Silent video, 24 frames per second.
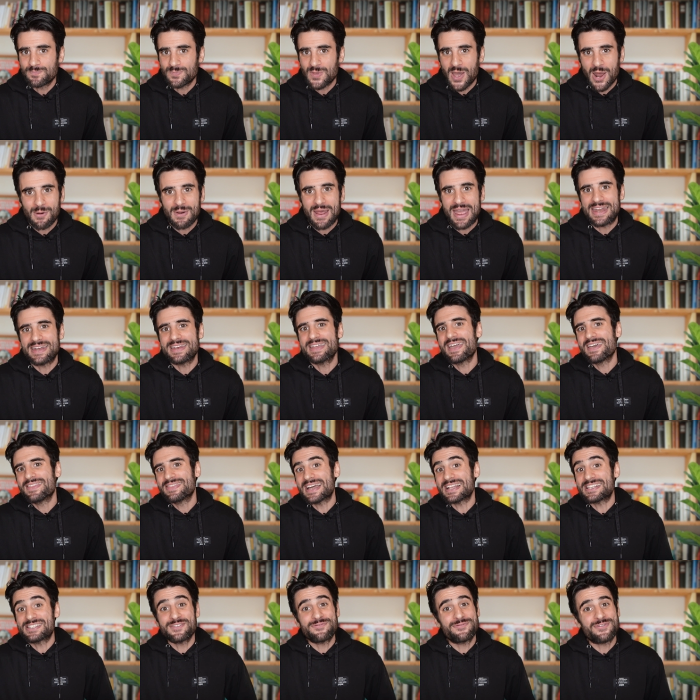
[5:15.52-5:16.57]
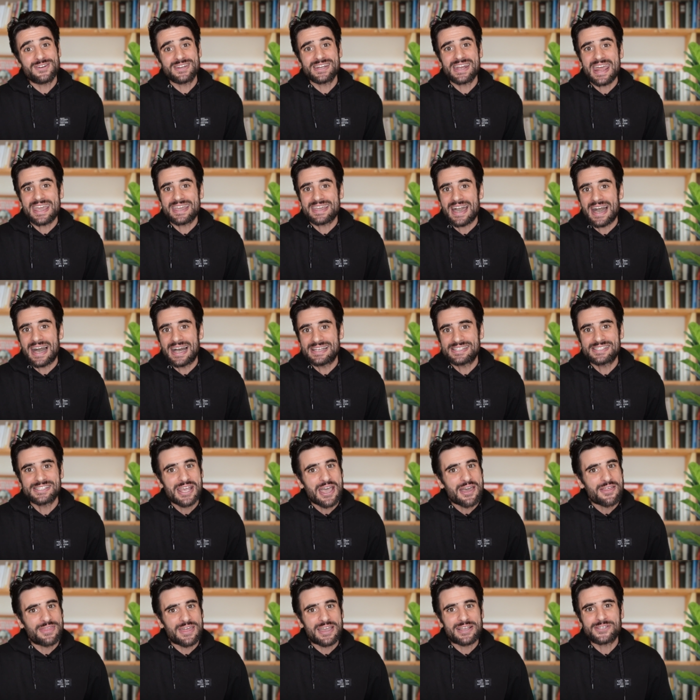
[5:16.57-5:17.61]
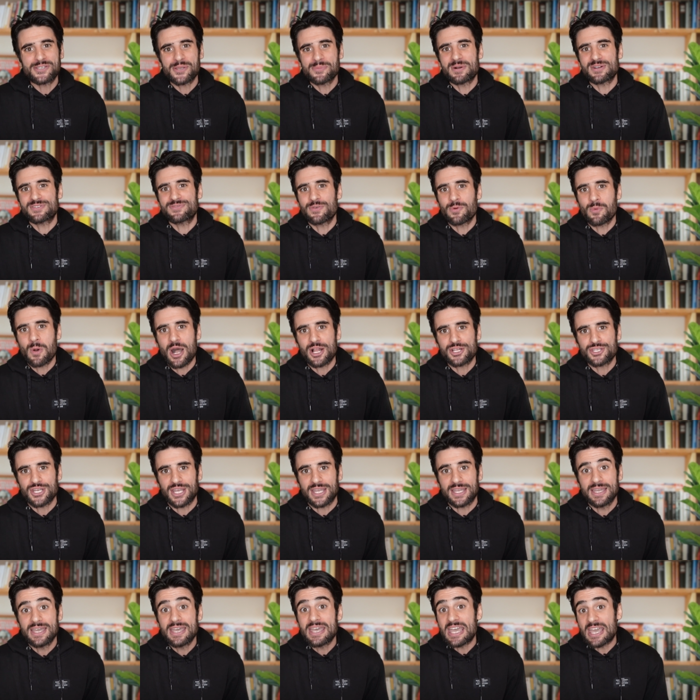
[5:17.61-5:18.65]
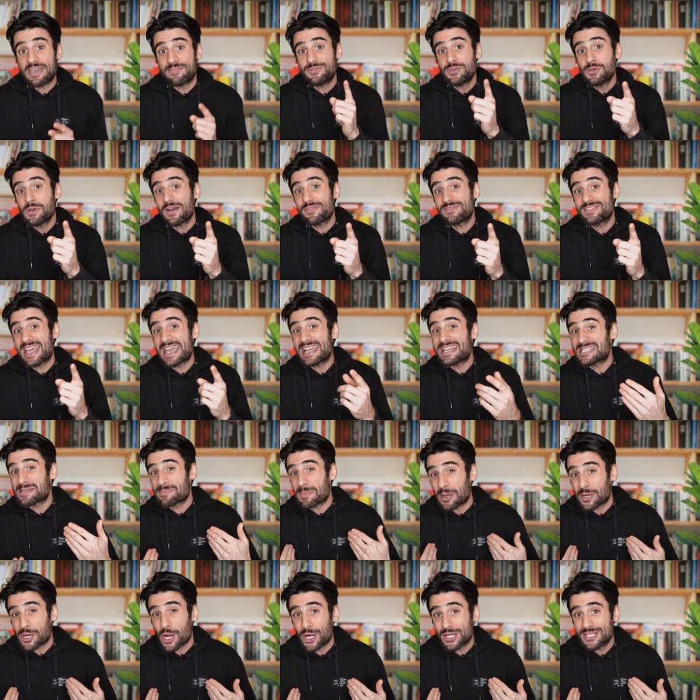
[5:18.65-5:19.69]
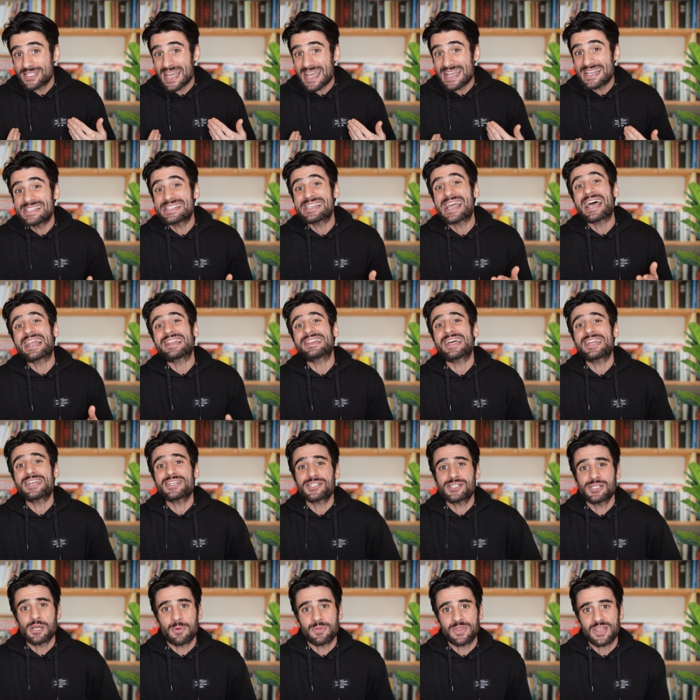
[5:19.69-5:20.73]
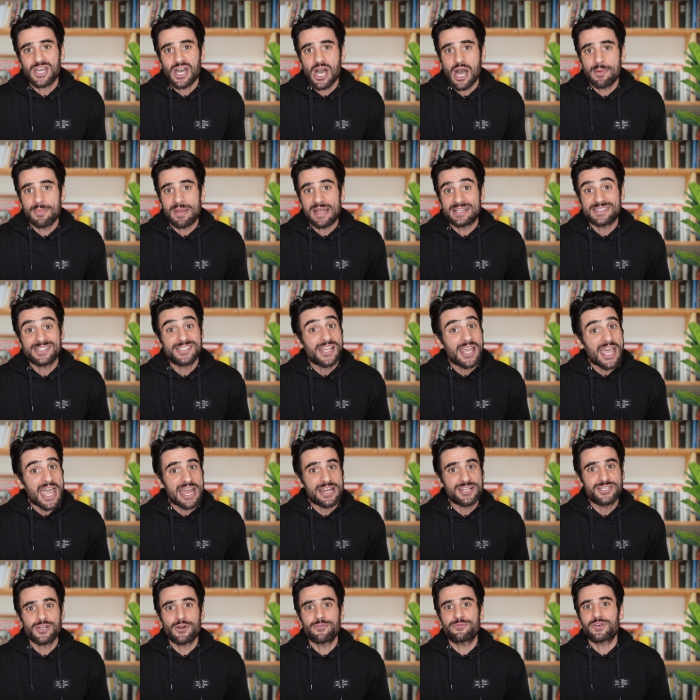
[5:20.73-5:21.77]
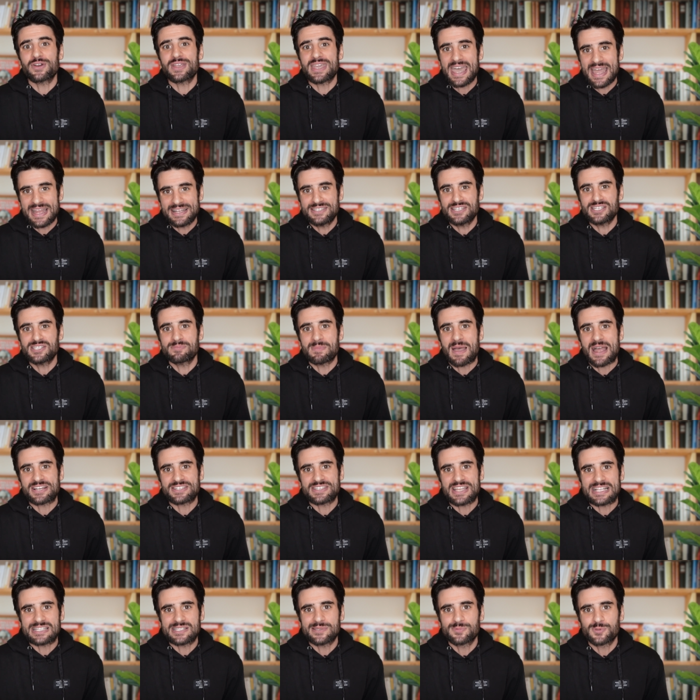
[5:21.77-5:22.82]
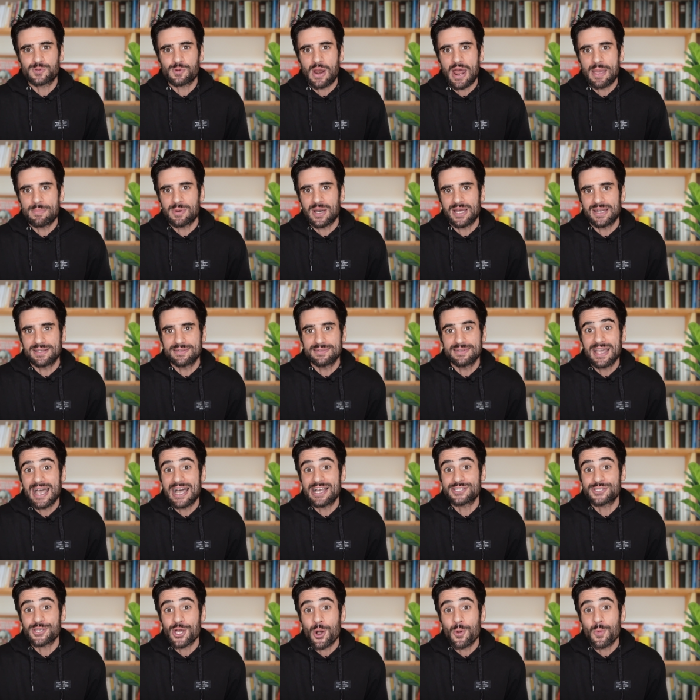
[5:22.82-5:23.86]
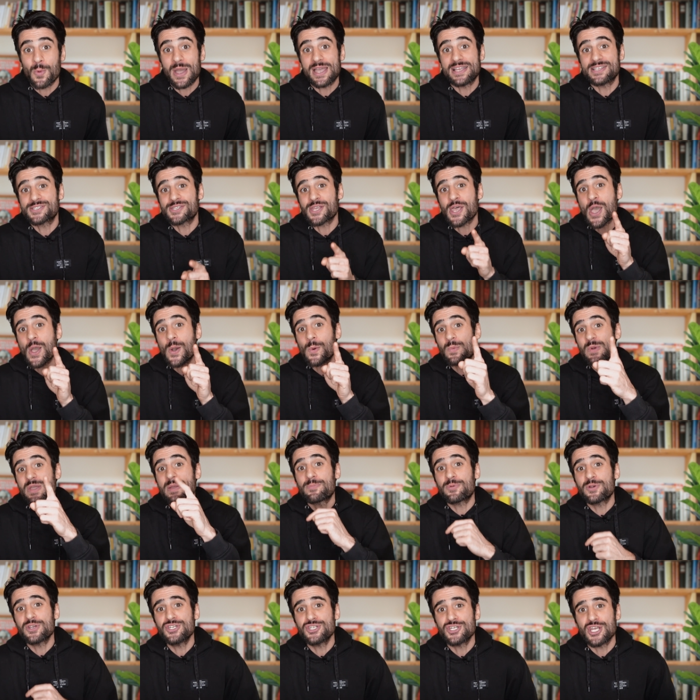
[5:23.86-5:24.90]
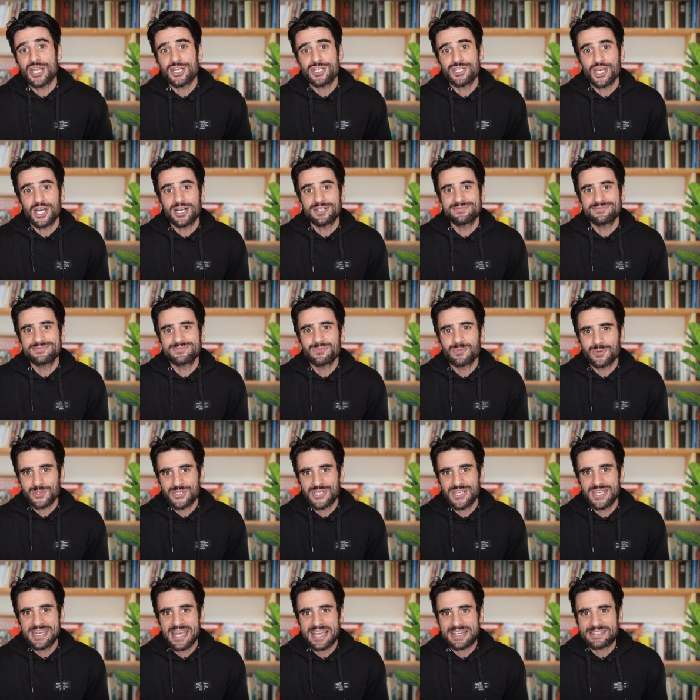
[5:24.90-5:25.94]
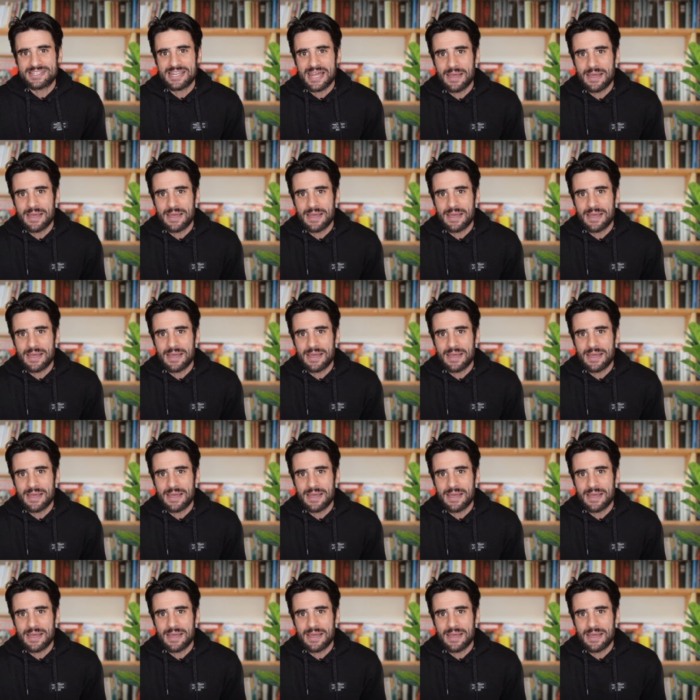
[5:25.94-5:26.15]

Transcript: Alright, that's it for today, guys. Thanks so much for watching. If you have takes about our takes, let us know in the comments. And don't forget to smash that subscribe button. As always, we appreciate you. We'll see you next